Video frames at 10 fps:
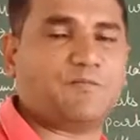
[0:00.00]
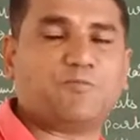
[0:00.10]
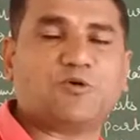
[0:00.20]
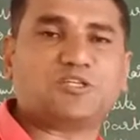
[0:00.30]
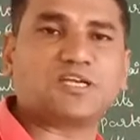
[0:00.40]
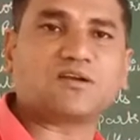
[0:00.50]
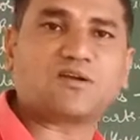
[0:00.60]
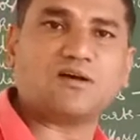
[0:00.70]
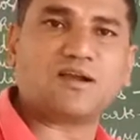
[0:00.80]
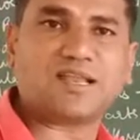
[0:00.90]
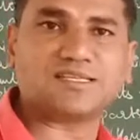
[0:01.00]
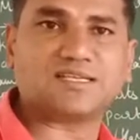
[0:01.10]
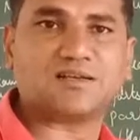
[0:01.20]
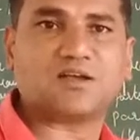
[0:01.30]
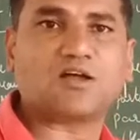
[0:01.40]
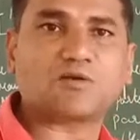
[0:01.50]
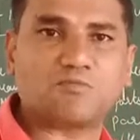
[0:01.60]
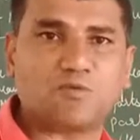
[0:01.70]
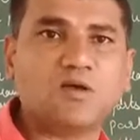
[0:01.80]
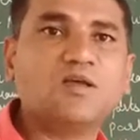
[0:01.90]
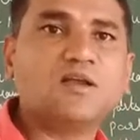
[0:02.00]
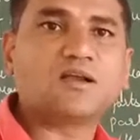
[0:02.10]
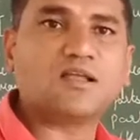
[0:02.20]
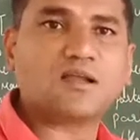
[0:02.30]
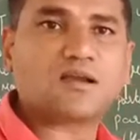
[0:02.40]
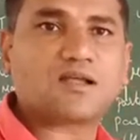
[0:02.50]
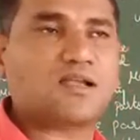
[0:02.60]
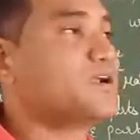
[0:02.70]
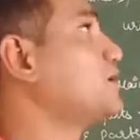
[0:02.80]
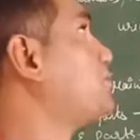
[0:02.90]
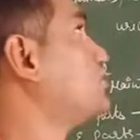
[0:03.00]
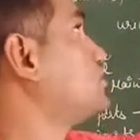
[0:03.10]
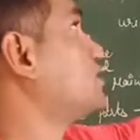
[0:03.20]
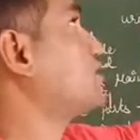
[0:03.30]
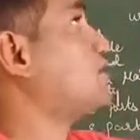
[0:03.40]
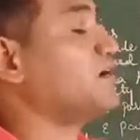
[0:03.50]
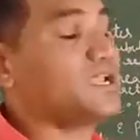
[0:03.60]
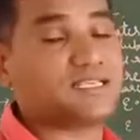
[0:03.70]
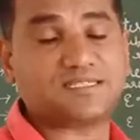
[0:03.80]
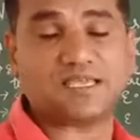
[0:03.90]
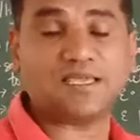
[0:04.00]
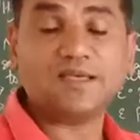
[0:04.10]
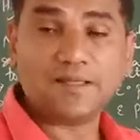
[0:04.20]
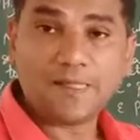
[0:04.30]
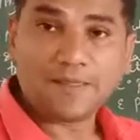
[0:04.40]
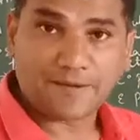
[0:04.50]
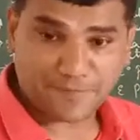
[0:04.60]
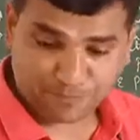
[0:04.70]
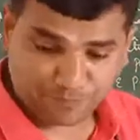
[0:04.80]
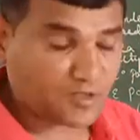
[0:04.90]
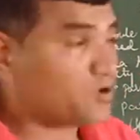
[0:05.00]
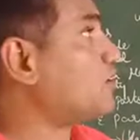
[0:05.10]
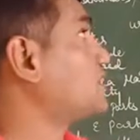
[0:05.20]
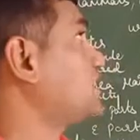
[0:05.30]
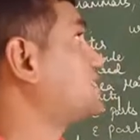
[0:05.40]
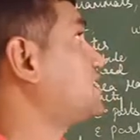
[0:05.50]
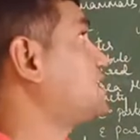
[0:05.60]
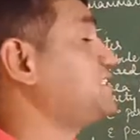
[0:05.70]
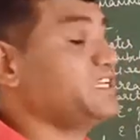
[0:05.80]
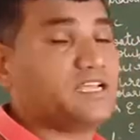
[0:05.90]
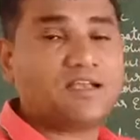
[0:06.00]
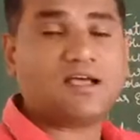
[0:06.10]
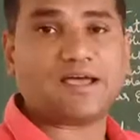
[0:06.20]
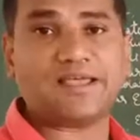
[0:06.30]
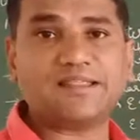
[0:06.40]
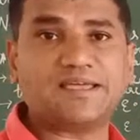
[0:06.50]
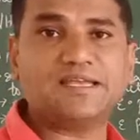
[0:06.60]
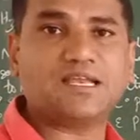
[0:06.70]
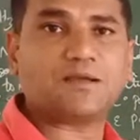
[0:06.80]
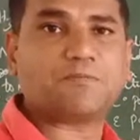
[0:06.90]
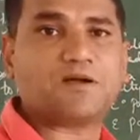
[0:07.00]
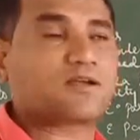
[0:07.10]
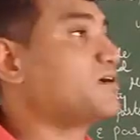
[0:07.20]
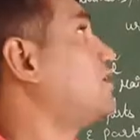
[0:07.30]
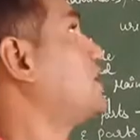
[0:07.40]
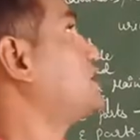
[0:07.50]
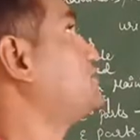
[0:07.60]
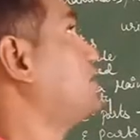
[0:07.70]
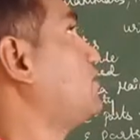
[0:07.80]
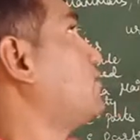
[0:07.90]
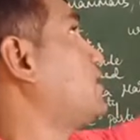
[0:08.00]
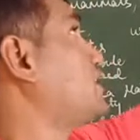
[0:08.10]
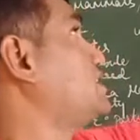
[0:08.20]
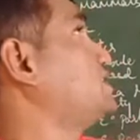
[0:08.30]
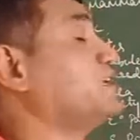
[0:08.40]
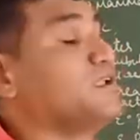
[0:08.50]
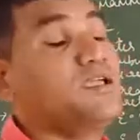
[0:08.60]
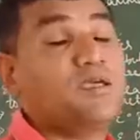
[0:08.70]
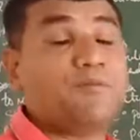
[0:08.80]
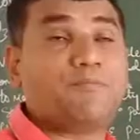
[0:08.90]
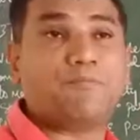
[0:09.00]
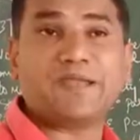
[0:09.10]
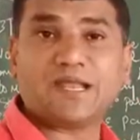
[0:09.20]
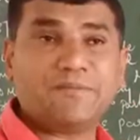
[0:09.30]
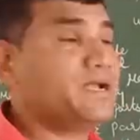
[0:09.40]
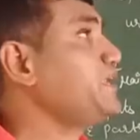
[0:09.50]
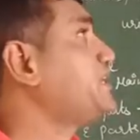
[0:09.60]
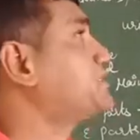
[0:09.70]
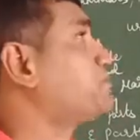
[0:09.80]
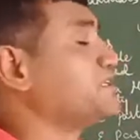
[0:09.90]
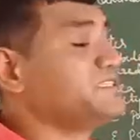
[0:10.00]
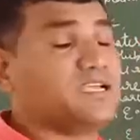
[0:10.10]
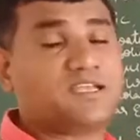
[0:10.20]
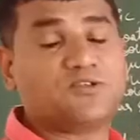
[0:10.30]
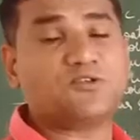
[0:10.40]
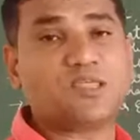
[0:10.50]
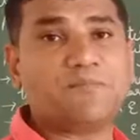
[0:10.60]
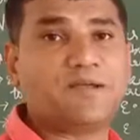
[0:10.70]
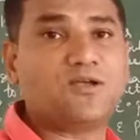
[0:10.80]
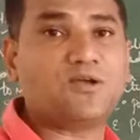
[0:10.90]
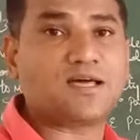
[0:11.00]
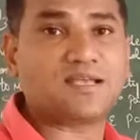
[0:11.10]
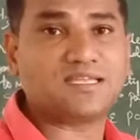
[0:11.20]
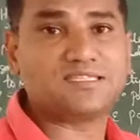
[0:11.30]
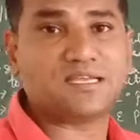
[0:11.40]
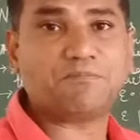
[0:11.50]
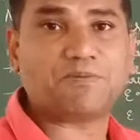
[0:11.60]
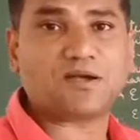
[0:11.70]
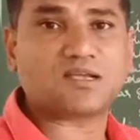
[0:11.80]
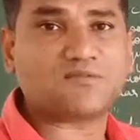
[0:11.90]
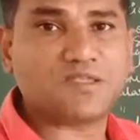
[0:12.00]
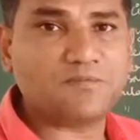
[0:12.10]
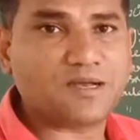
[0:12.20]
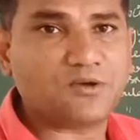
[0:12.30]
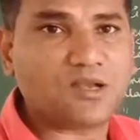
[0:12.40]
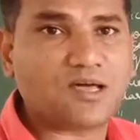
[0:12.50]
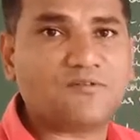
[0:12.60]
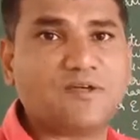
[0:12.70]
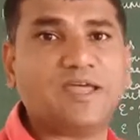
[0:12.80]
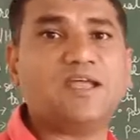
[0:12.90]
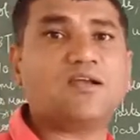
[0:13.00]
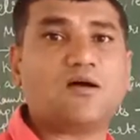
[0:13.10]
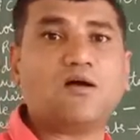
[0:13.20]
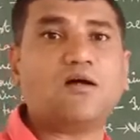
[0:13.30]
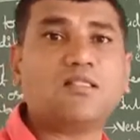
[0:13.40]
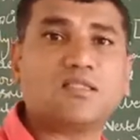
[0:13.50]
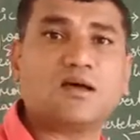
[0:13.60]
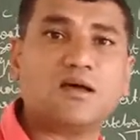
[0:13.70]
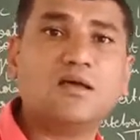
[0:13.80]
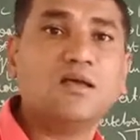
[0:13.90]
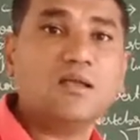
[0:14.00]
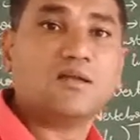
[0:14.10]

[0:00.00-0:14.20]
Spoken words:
portion called as a dark colored portion called as a cortex region, and the inner part called as medulla region. Pyramid is present into the medulla region, part of the medulla, where all the